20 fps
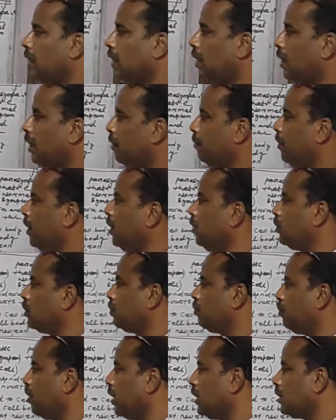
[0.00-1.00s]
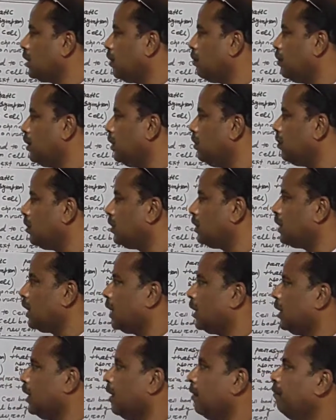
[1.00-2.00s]
and various parts of neurons are
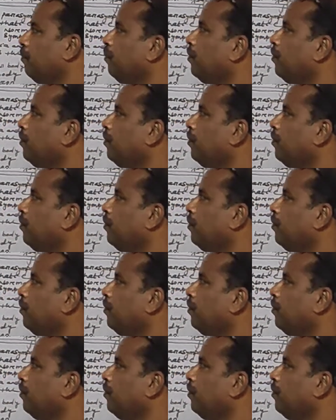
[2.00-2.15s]
there,